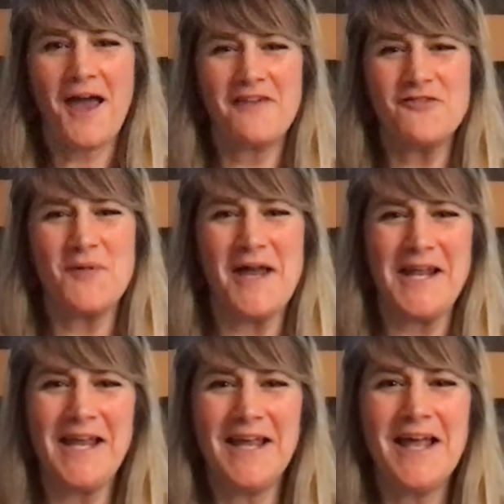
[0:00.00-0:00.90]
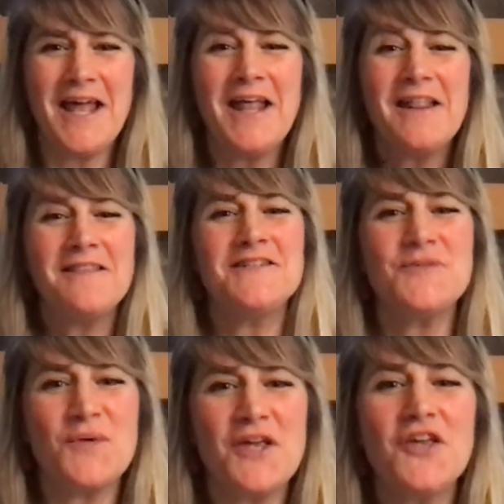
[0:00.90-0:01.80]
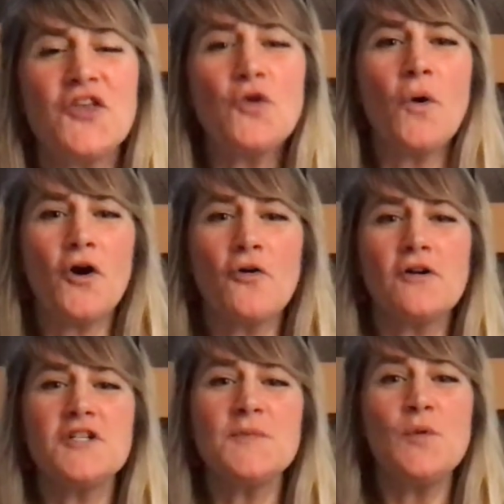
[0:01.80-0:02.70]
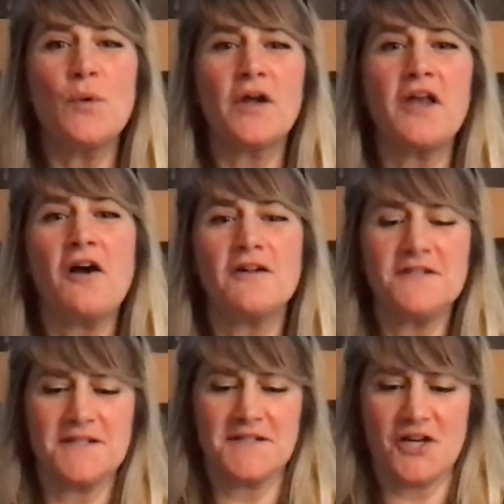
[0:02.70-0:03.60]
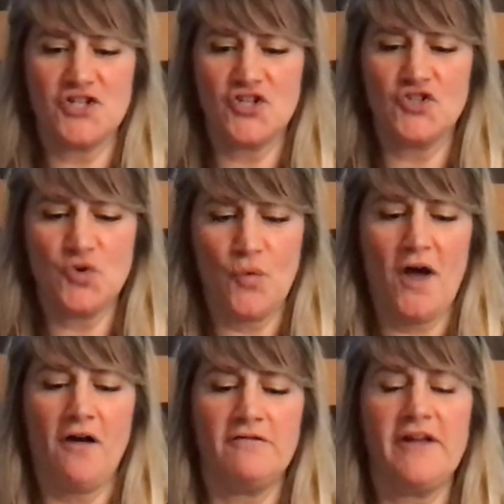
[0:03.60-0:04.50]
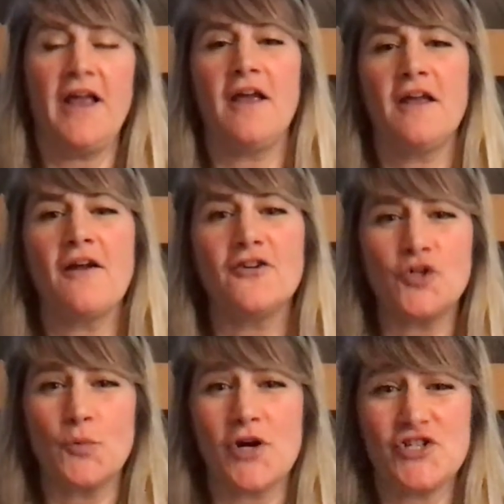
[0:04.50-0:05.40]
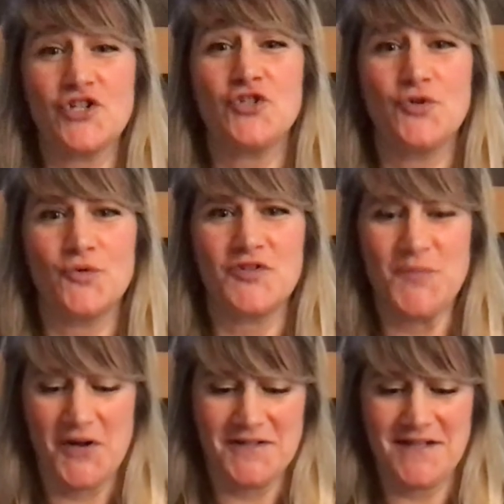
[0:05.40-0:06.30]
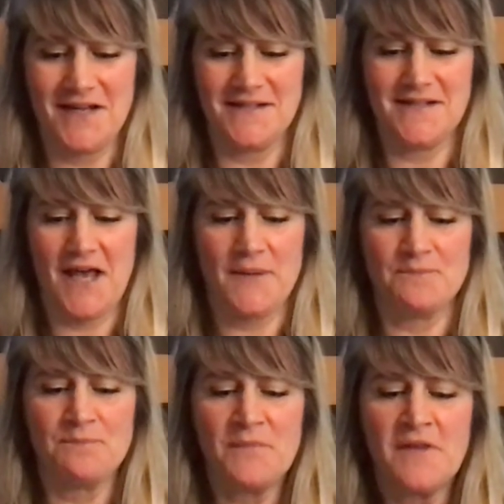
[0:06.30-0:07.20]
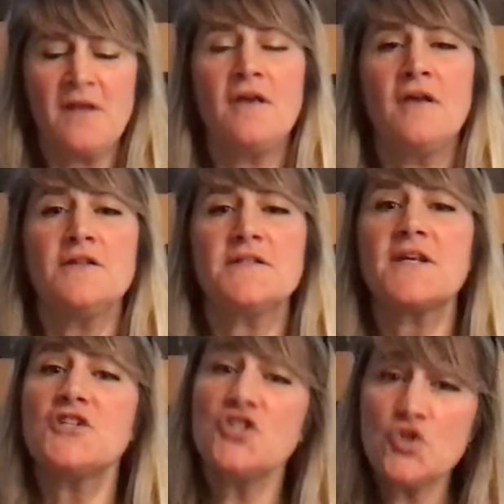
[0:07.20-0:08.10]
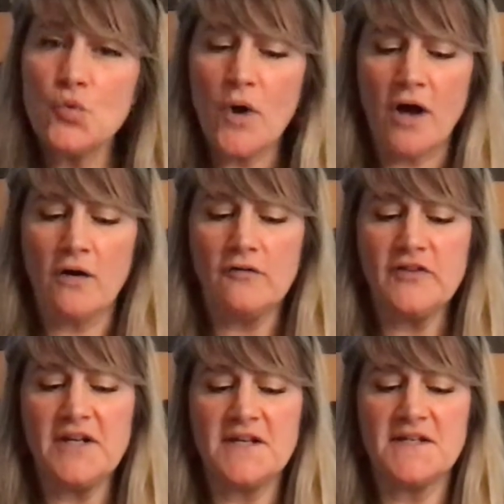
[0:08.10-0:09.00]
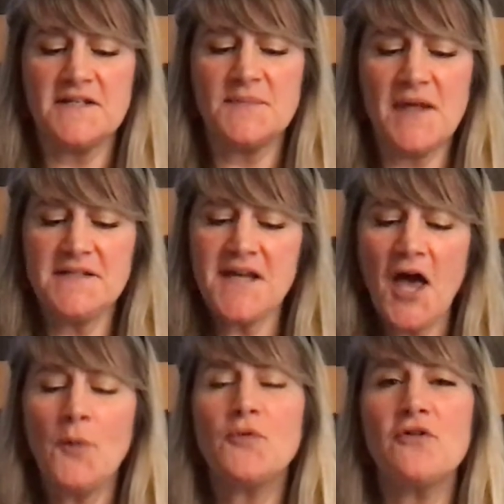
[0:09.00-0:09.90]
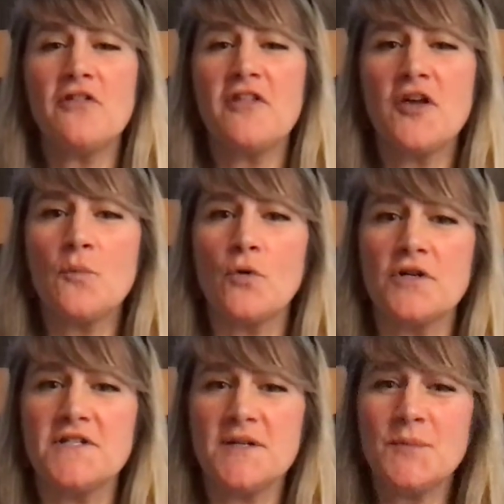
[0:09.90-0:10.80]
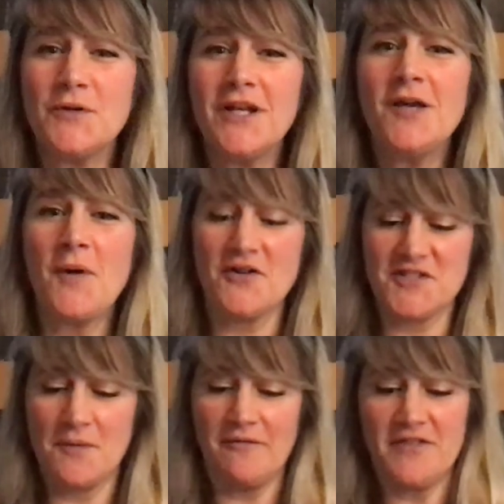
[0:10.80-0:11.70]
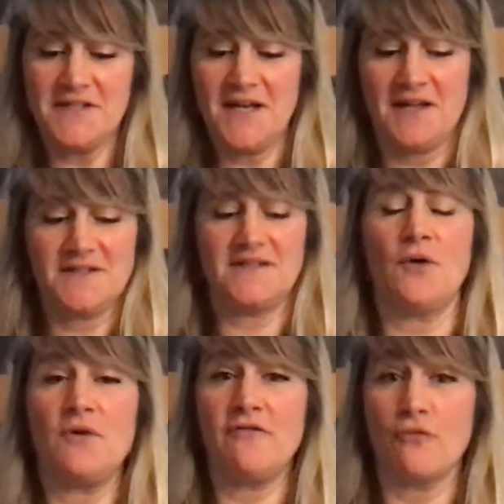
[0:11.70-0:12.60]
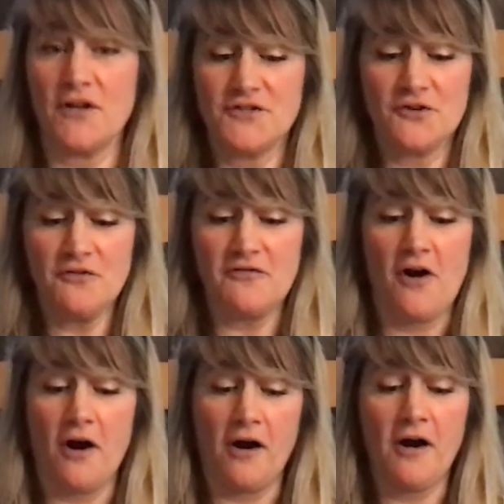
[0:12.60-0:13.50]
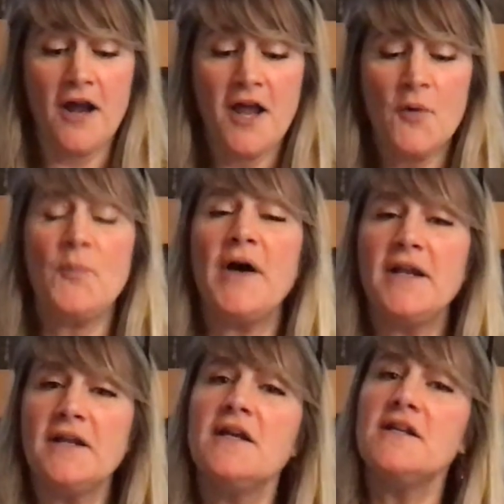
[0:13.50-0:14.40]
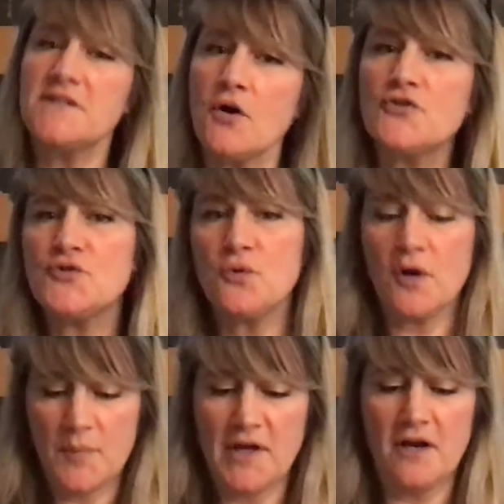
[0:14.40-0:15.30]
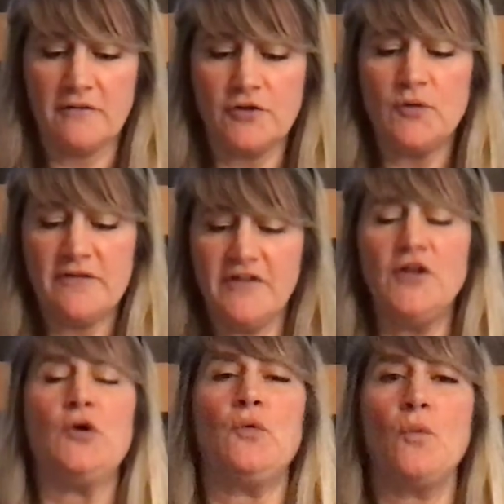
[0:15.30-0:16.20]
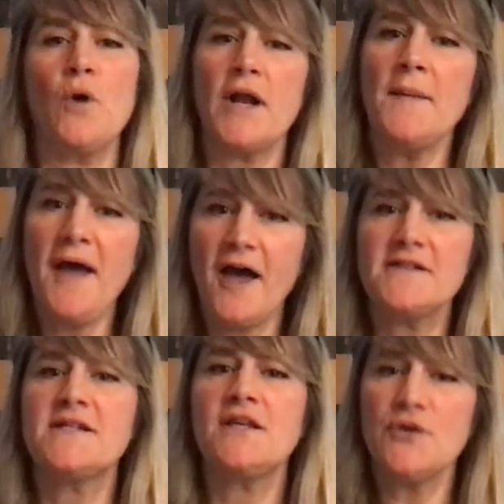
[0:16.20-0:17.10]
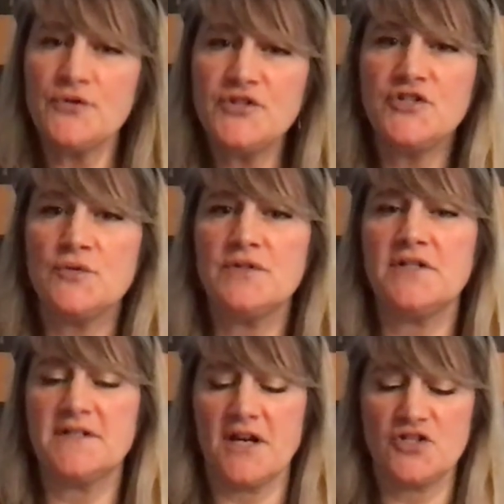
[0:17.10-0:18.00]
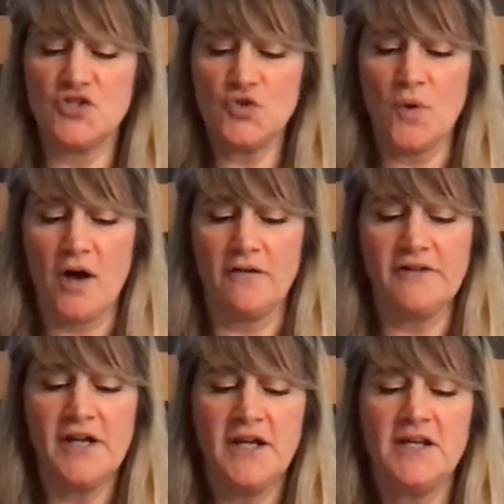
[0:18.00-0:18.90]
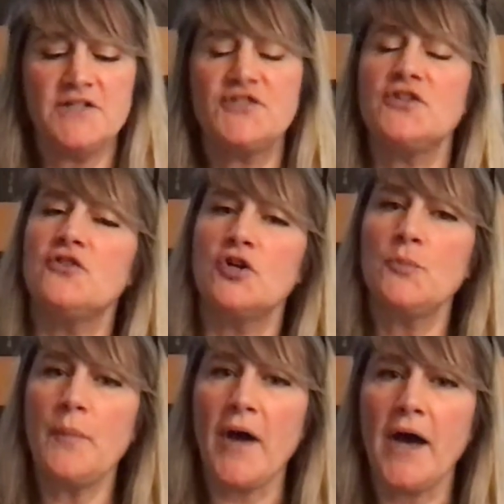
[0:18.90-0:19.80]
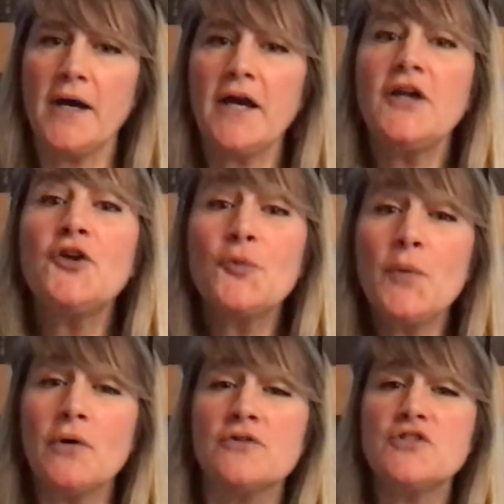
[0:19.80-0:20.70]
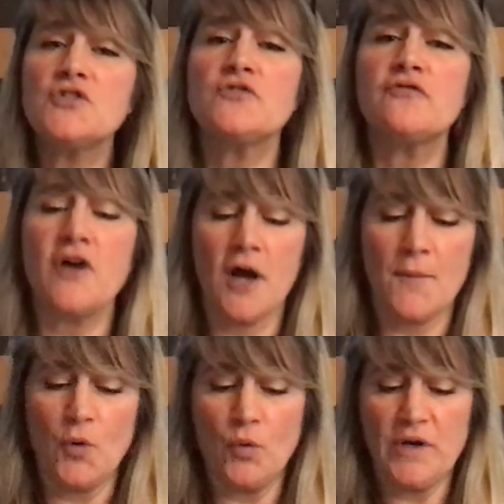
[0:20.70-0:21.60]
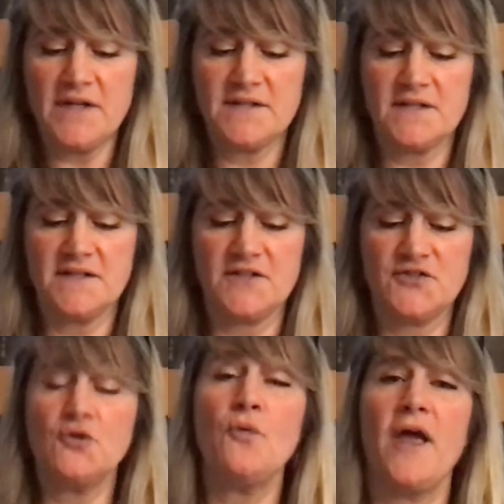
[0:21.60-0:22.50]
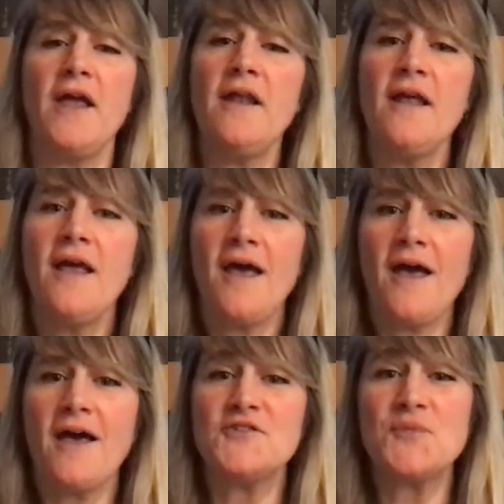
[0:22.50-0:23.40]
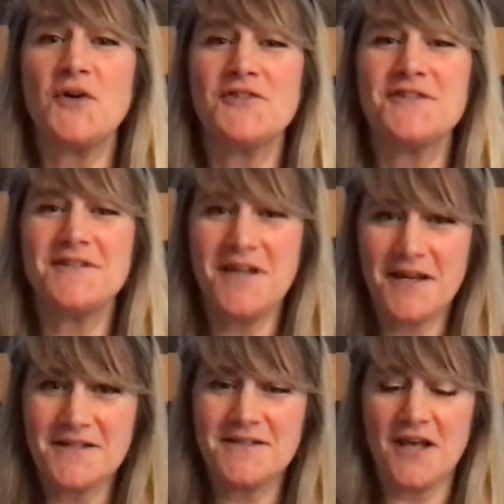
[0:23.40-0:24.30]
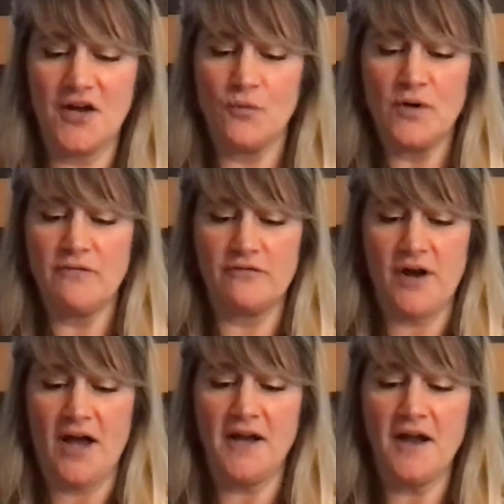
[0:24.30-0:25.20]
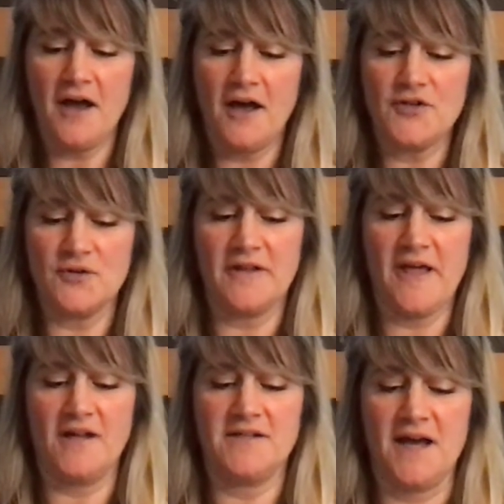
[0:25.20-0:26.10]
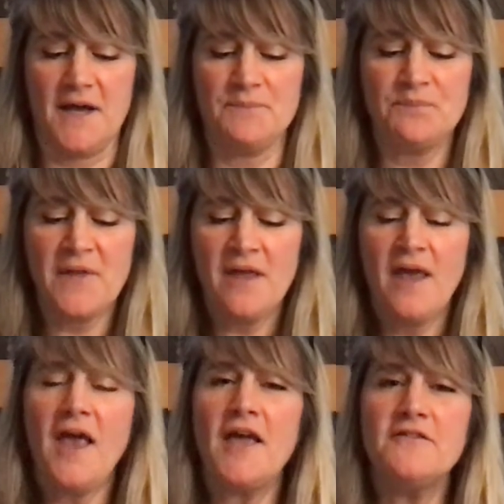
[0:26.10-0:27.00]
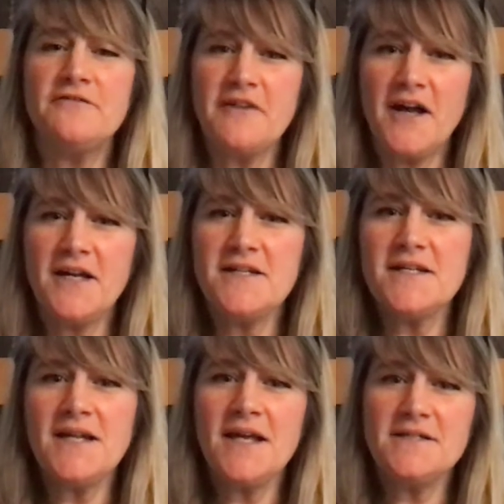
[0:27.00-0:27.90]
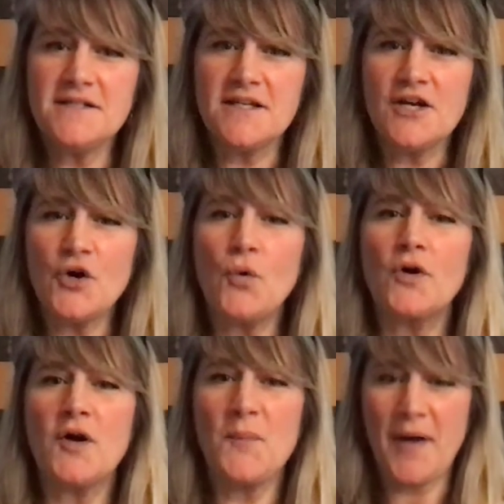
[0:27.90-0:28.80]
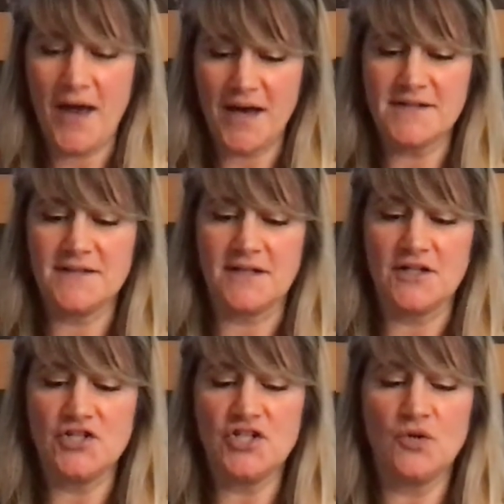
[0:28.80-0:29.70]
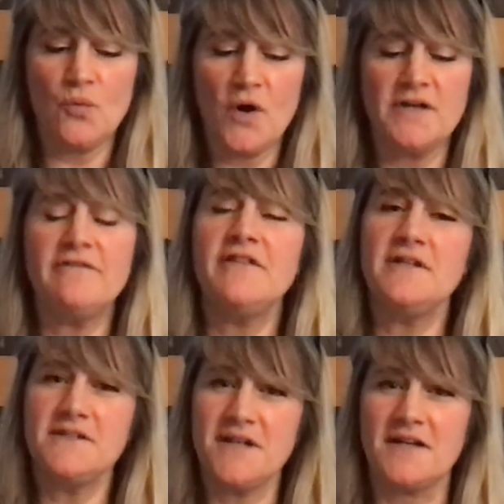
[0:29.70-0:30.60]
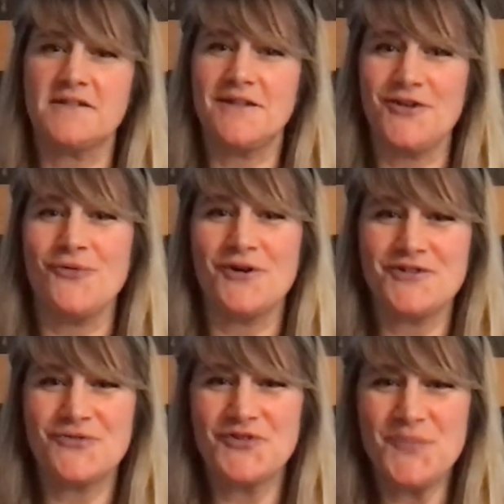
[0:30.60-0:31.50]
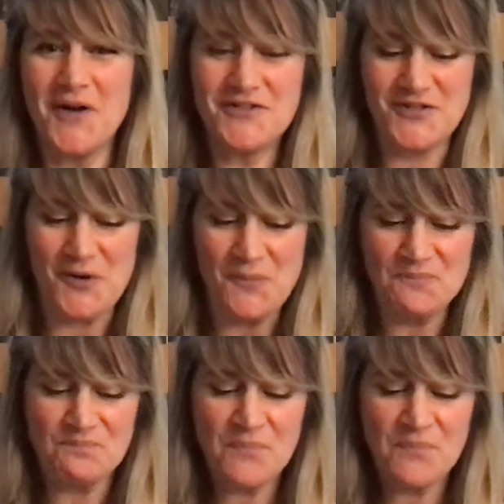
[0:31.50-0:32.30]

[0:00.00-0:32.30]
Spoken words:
Everybody. This week you are going to be working on discussion 12 and on your project 2 response essay. Discussion 12 is meant to help you think more deeply about some of the text that we've read so far, but it's also a bit of a review. What I'm asking you to do in discussion 12 is to look back at your posts from weeks 6 through 8, as well as the text that we've read during that time, and find an idea or a passage in one of these texts that you want to respond to.